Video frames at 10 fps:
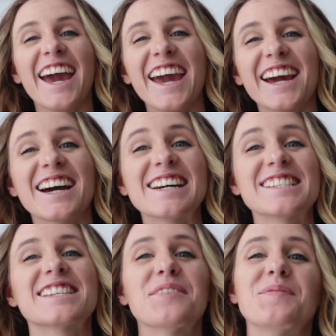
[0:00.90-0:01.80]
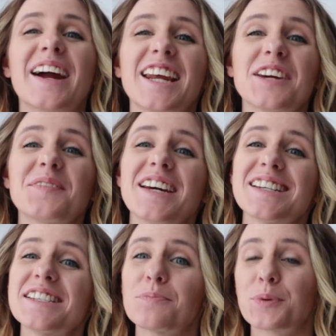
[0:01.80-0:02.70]
Hey guys, my name
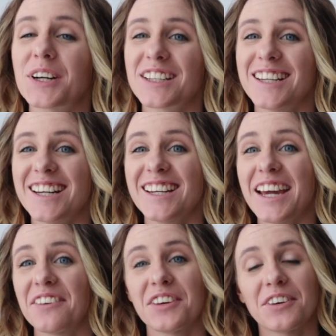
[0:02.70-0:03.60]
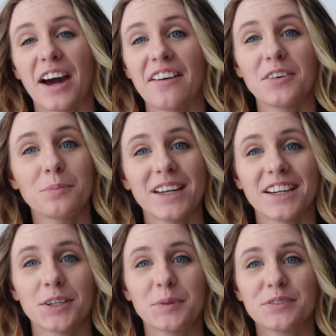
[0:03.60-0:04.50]
is Brooklyn if you haven't been
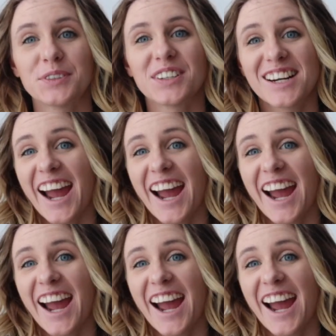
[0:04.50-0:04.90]
here before,